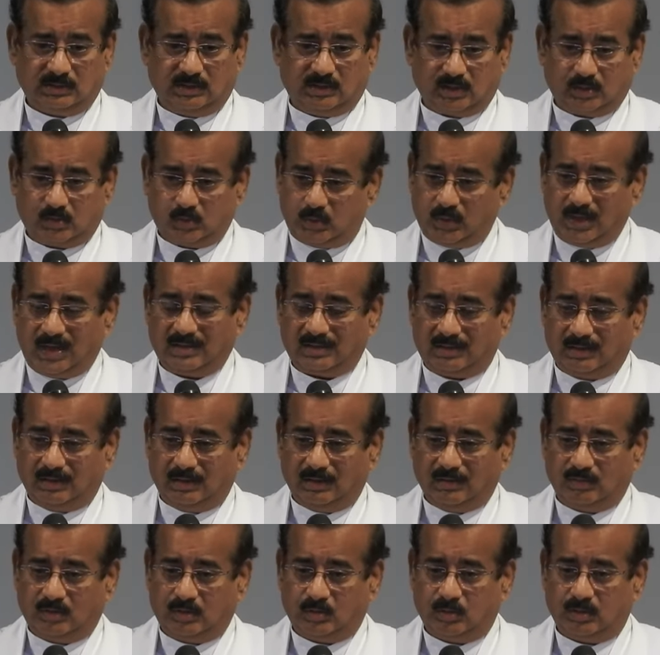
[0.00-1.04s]
or
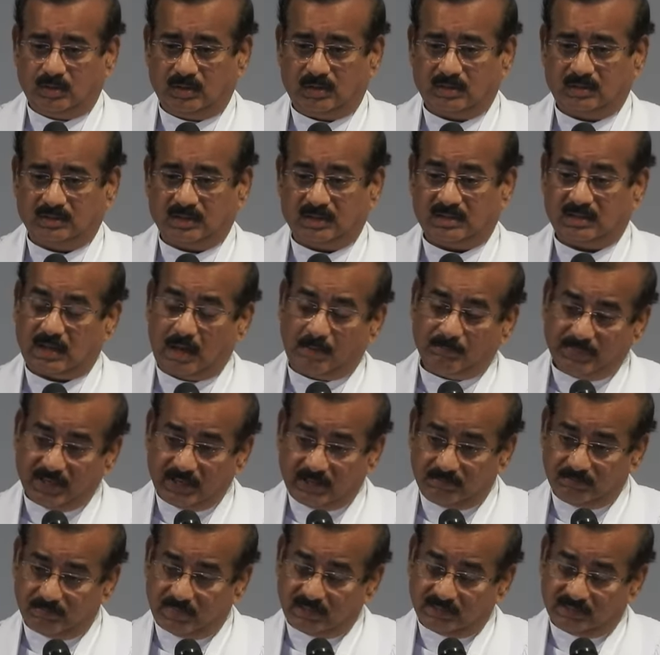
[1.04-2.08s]
quarrel over the
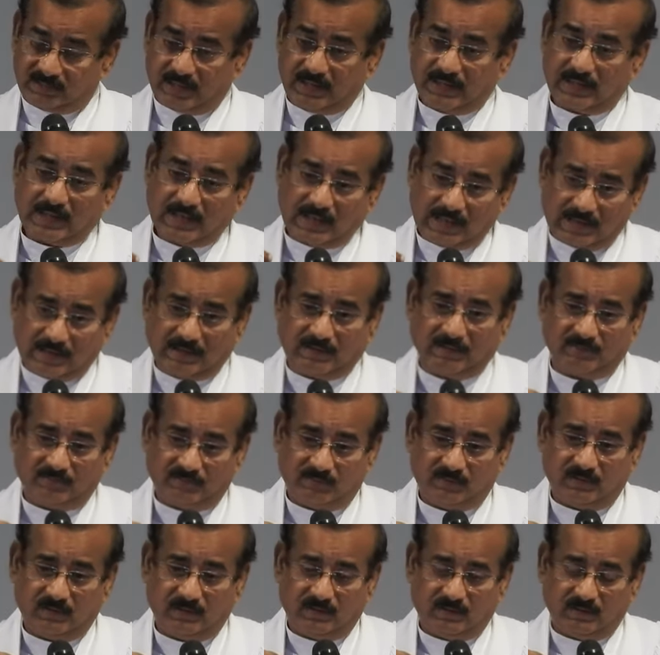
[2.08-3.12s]
commitment they
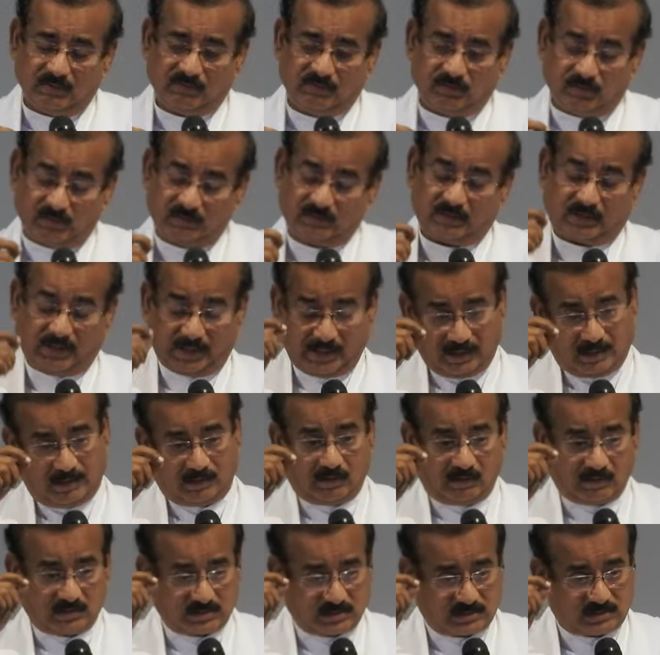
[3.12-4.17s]
have for their
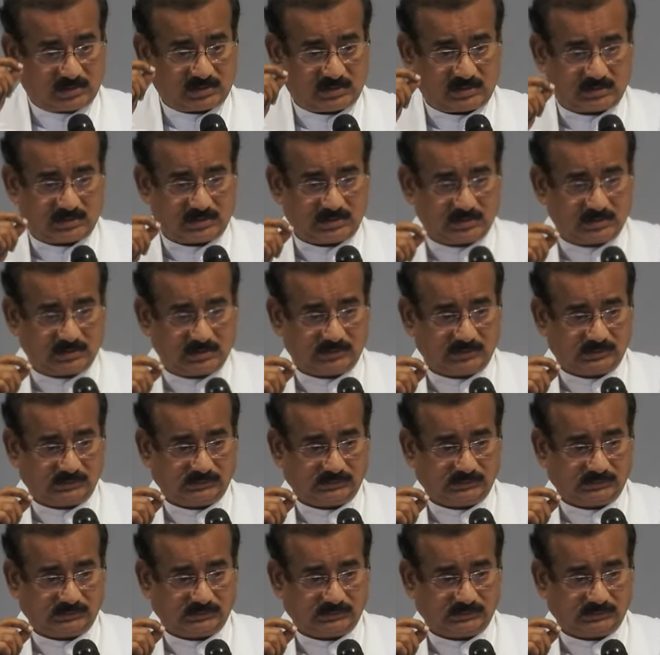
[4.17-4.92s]
in-laws.